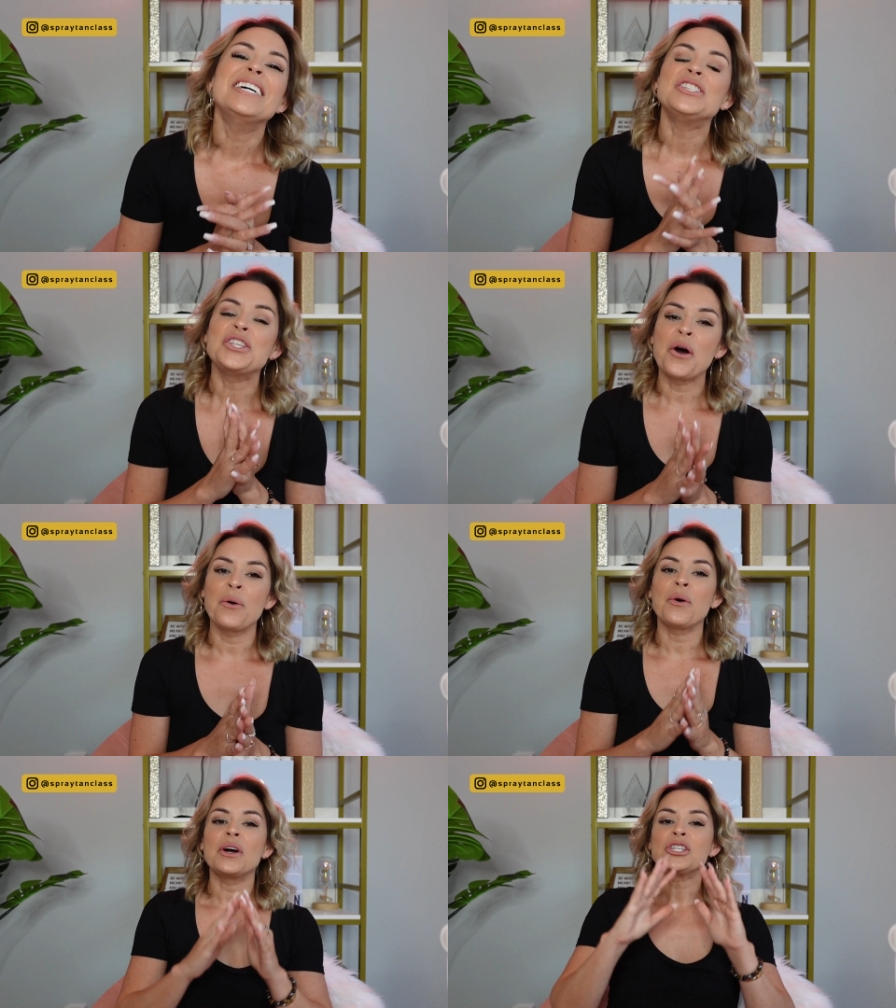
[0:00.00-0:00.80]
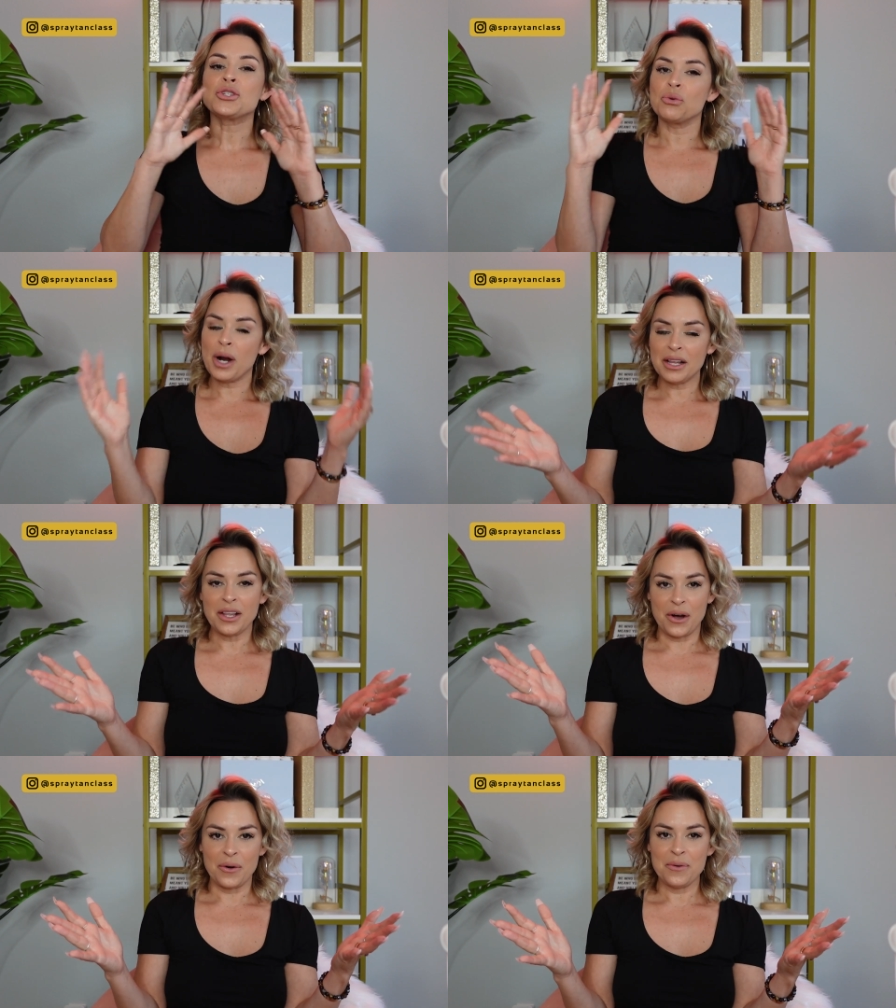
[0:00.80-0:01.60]
So
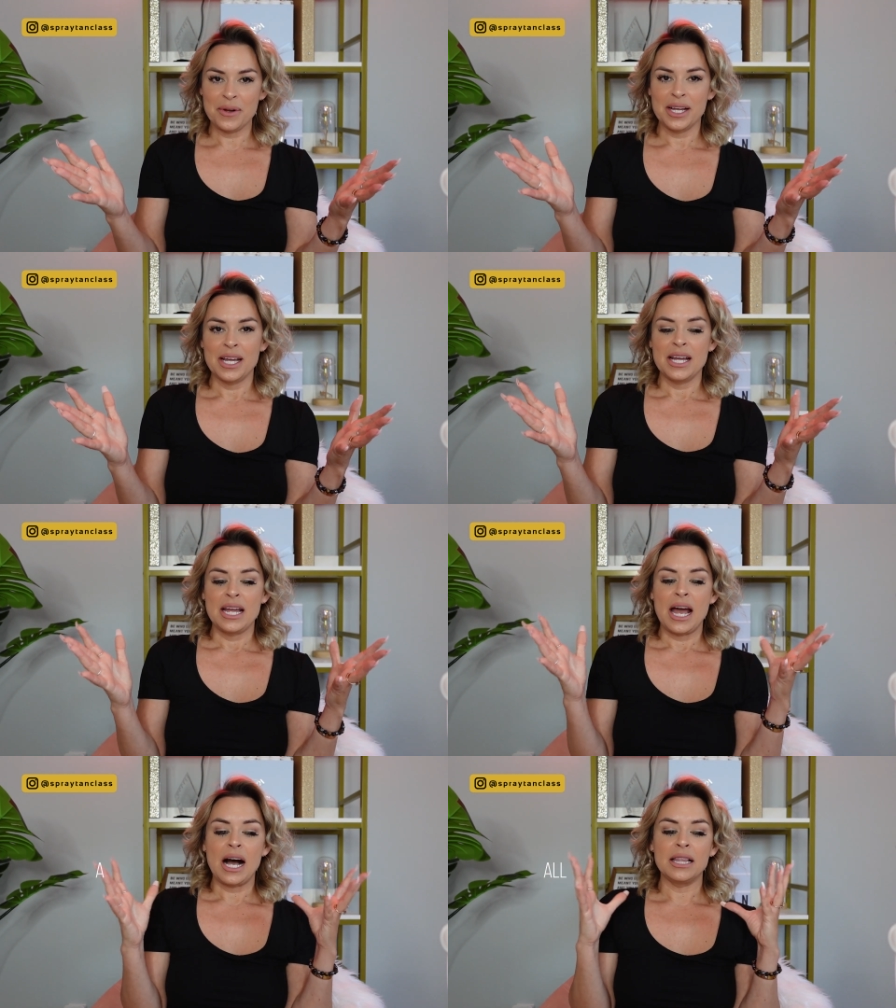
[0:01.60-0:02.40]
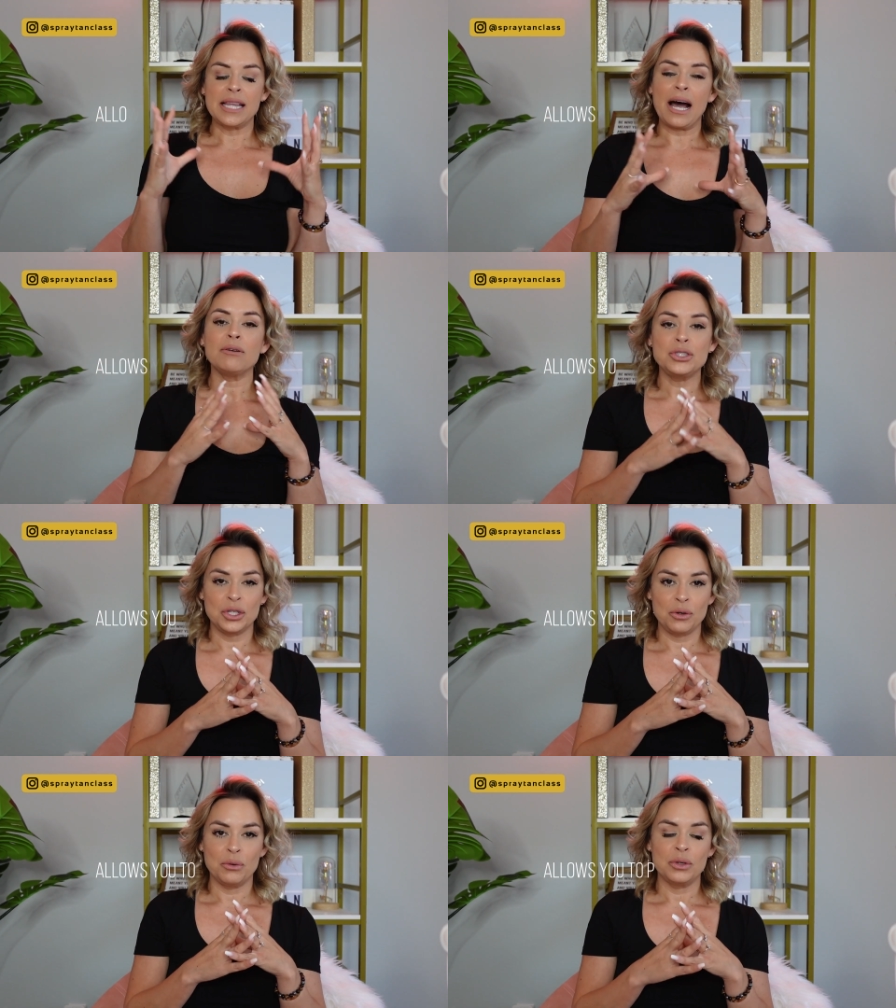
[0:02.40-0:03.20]
Trello allows
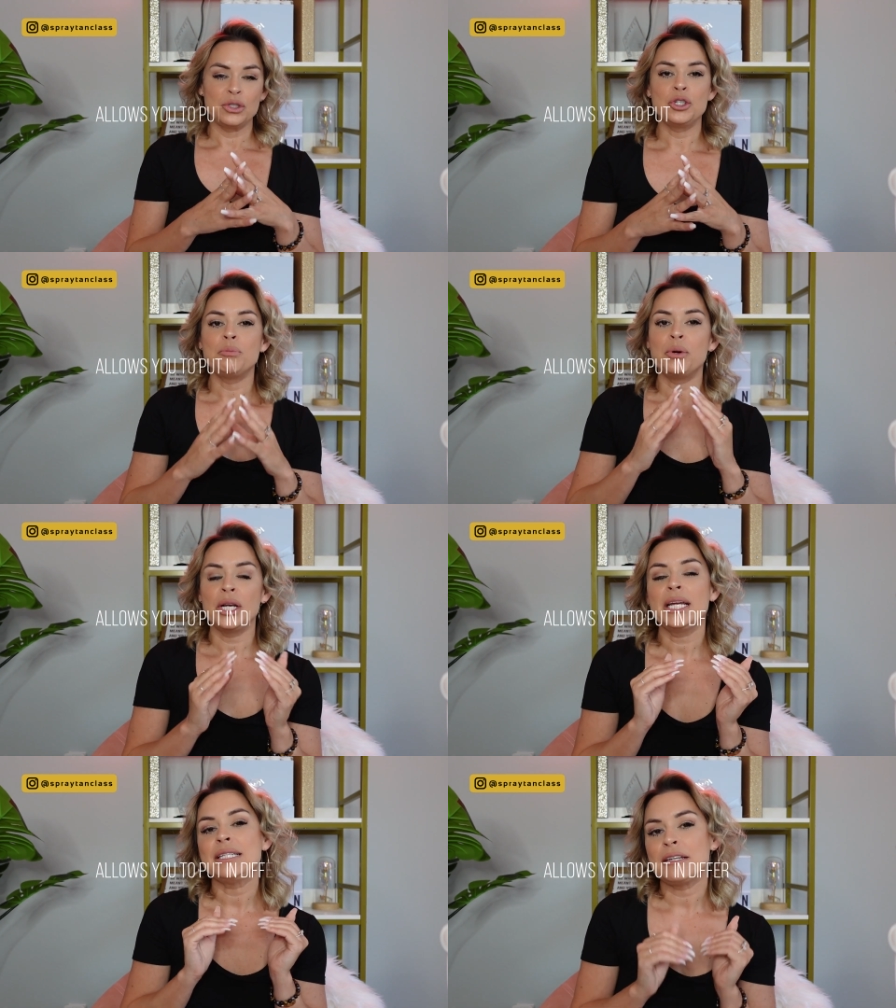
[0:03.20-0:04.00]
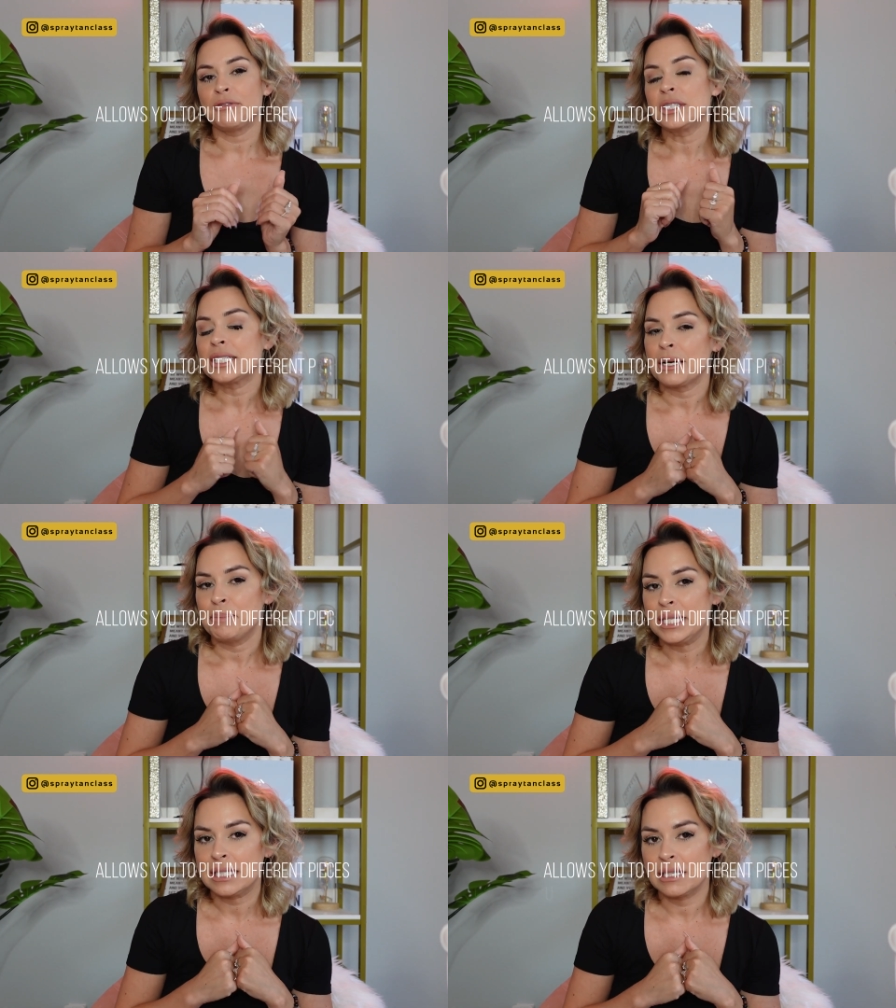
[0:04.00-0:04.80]
you to put in different
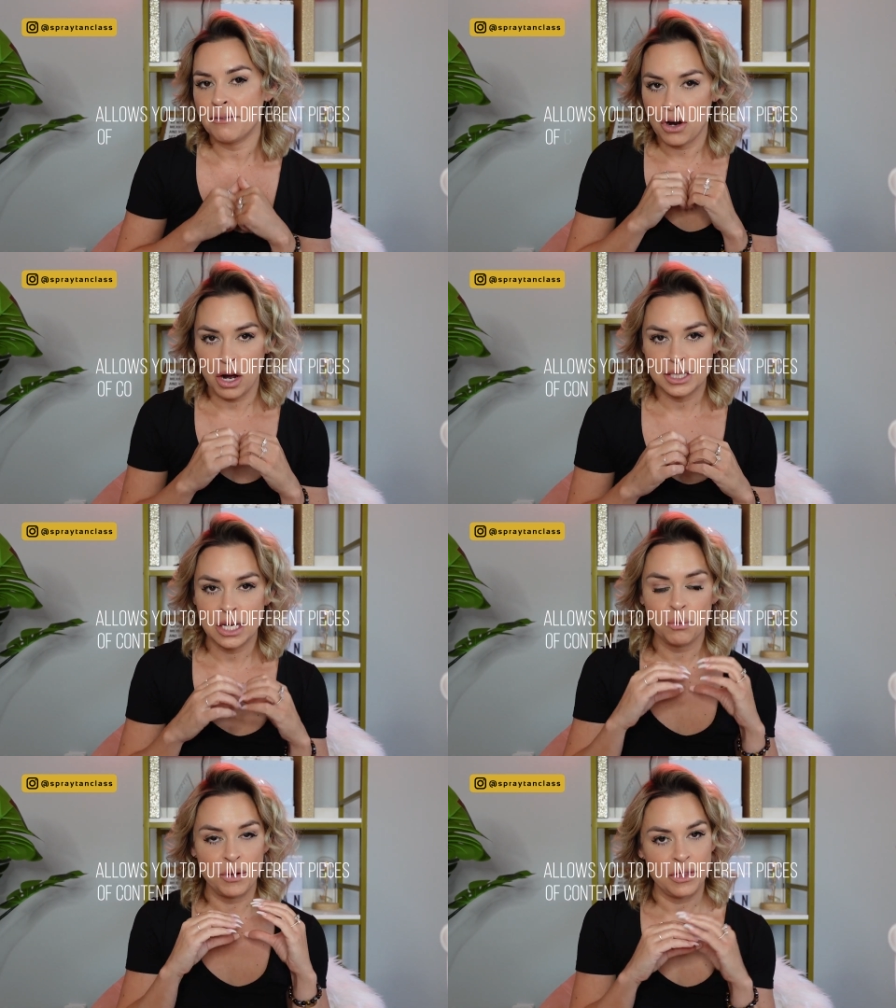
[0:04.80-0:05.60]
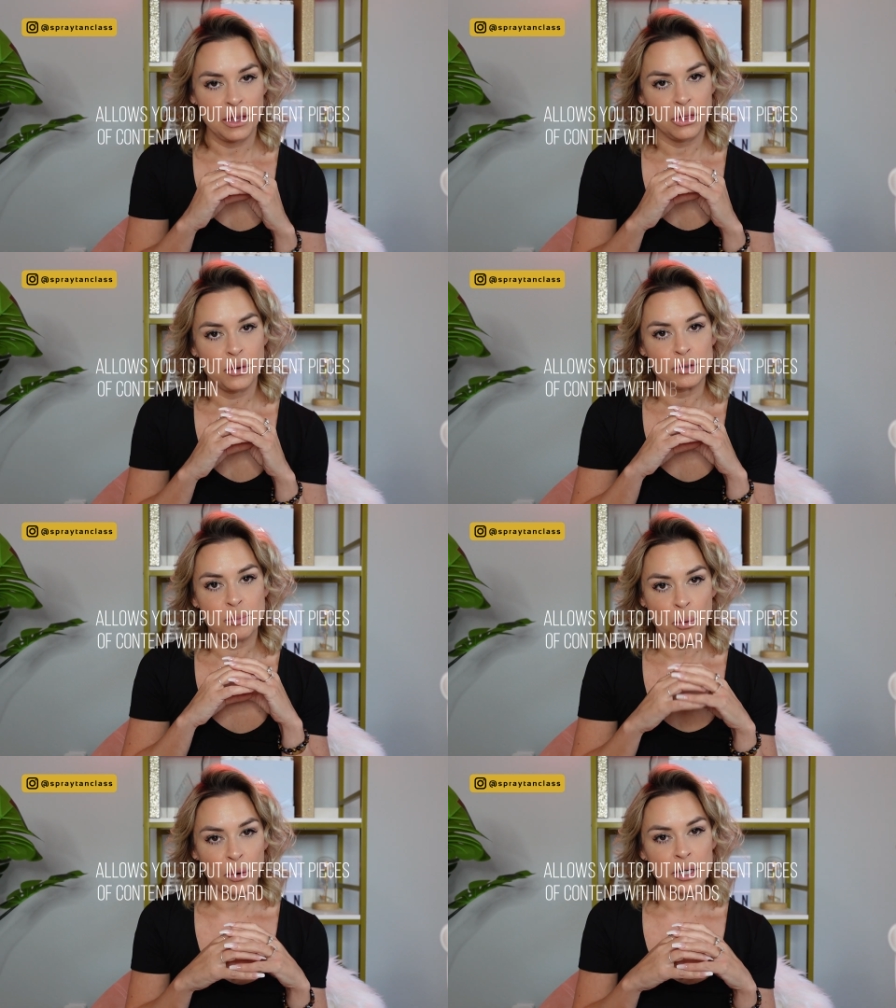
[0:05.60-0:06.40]
pieces of content within those
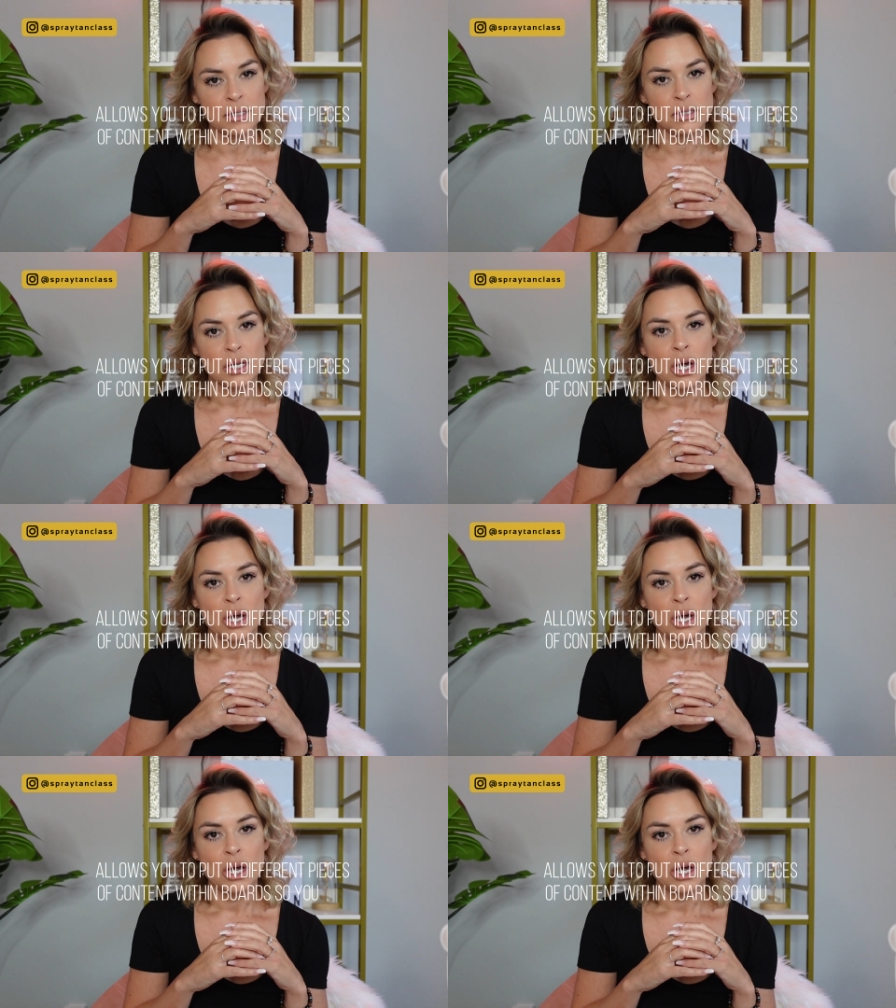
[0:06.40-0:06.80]
boards.